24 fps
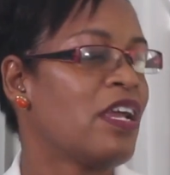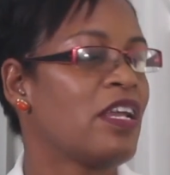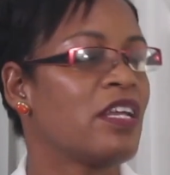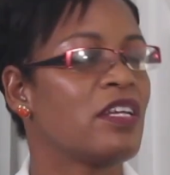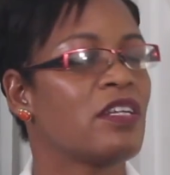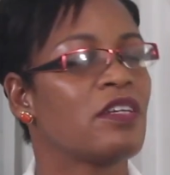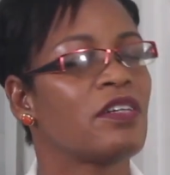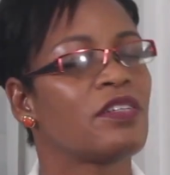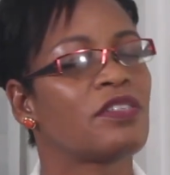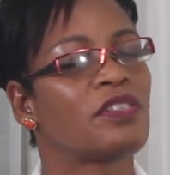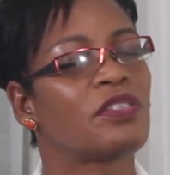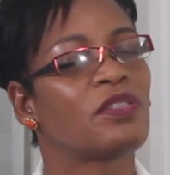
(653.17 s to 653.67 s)

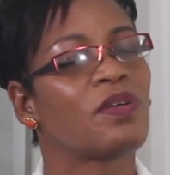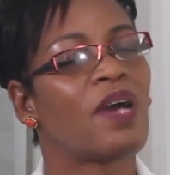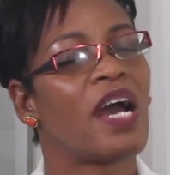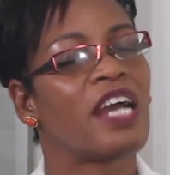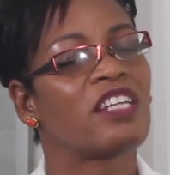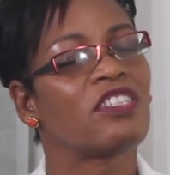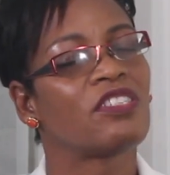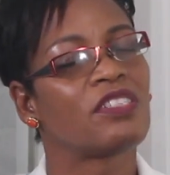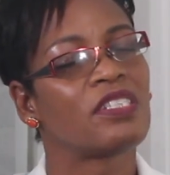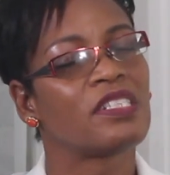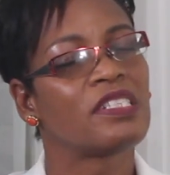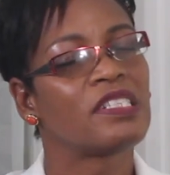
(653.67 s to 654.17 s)
You know, so
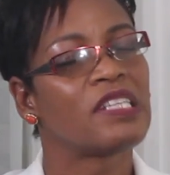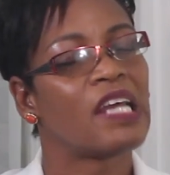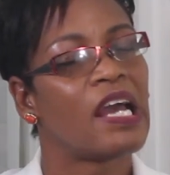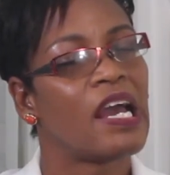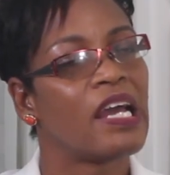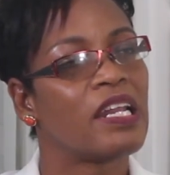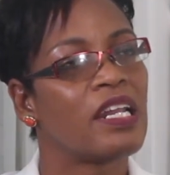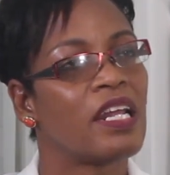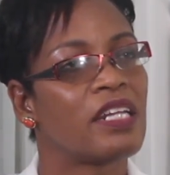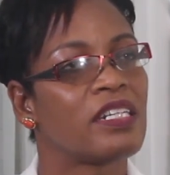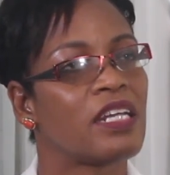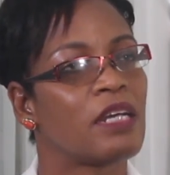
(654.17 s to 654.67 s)
I just
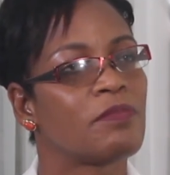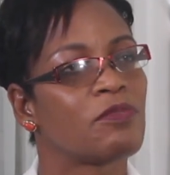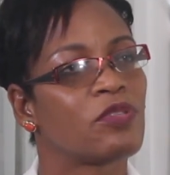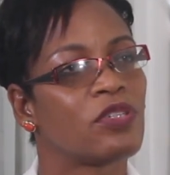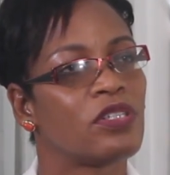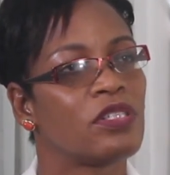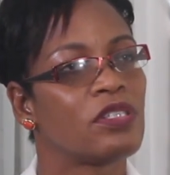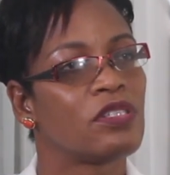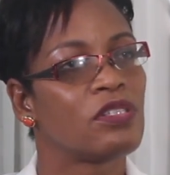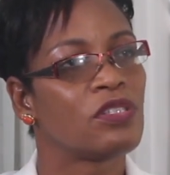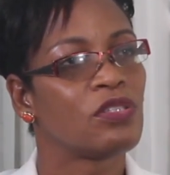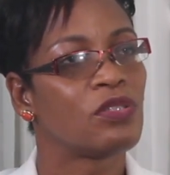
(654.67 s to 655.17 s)
decided that I'm
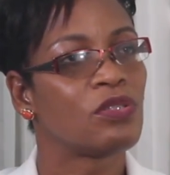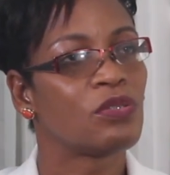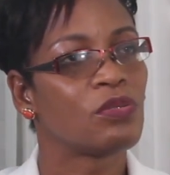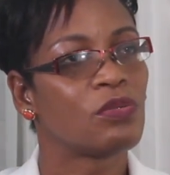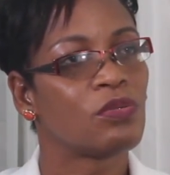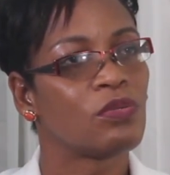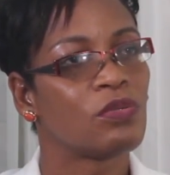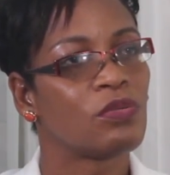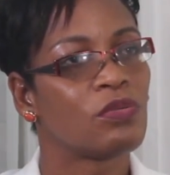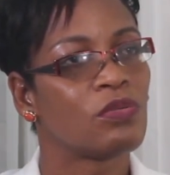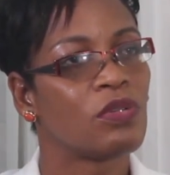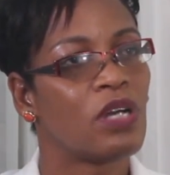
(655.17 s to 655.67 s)
going to
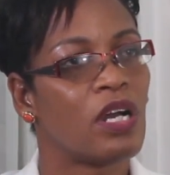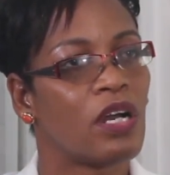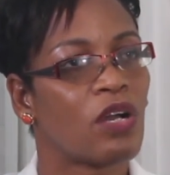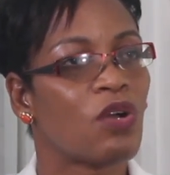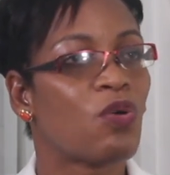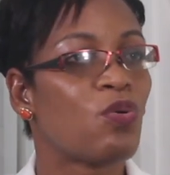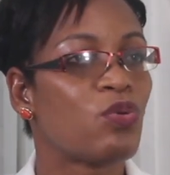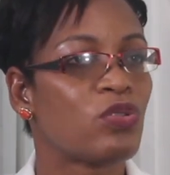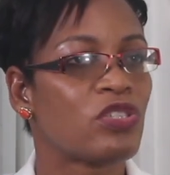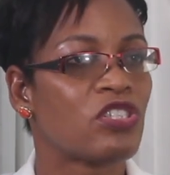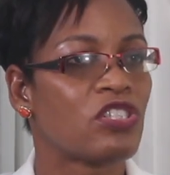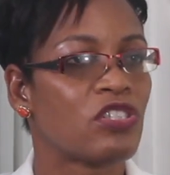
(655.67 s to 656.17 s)
do a
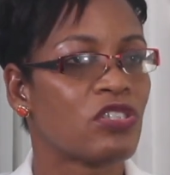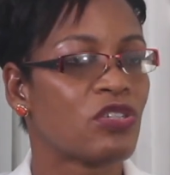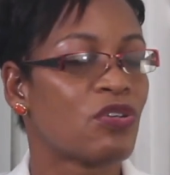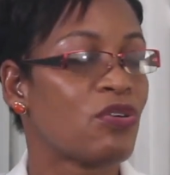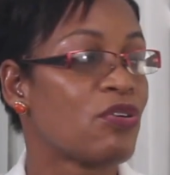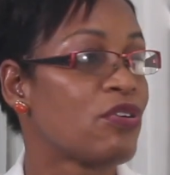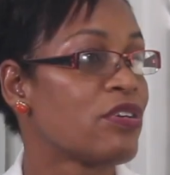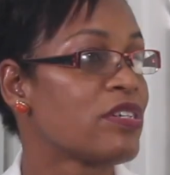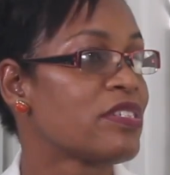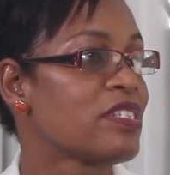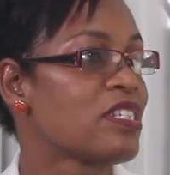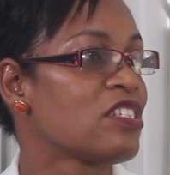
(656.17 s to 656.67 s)
coaching
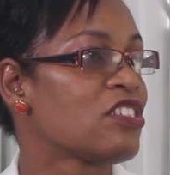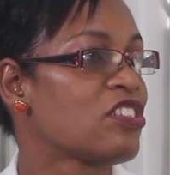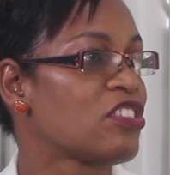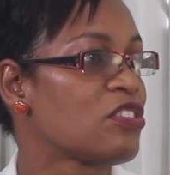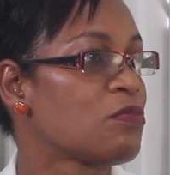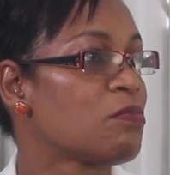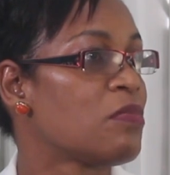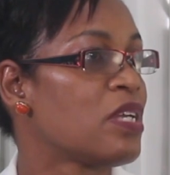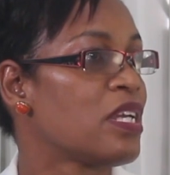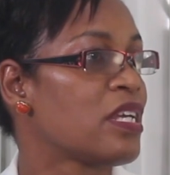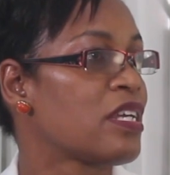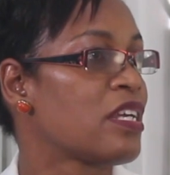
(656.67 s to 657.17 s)
course and
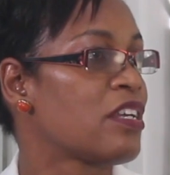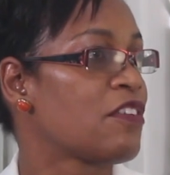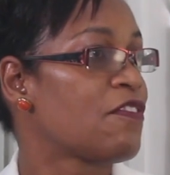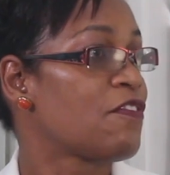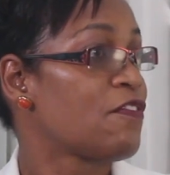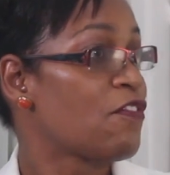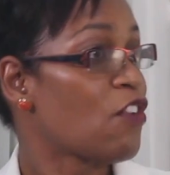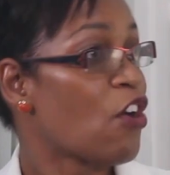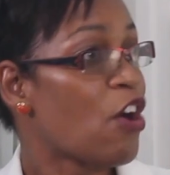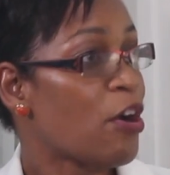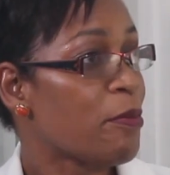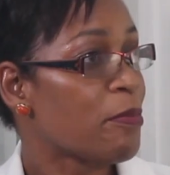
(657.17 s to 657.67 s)
just make it
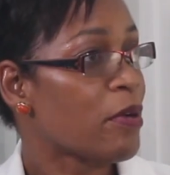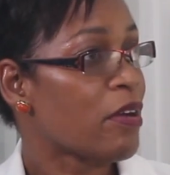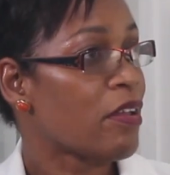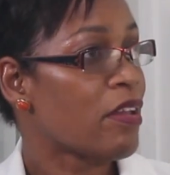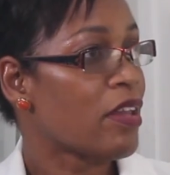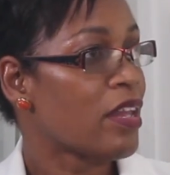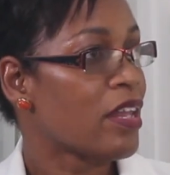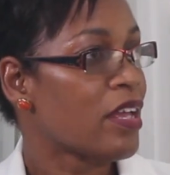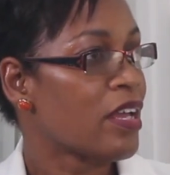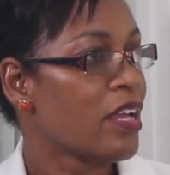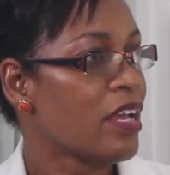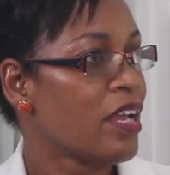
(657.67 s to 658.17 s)
formal.